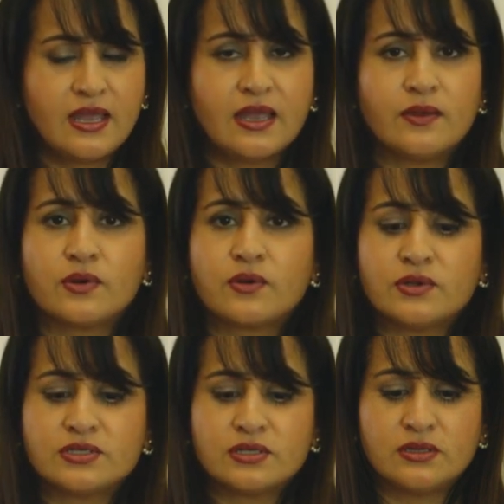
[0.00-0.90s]
and we're
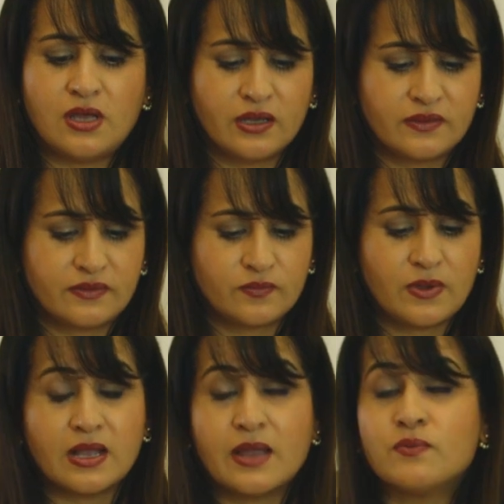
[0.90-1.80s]
going to lock,
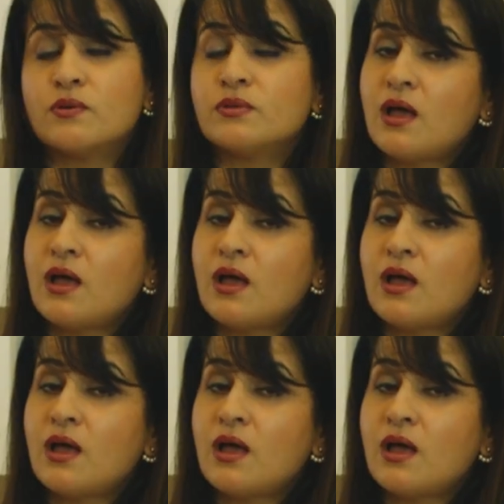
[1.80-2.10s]
well, I won't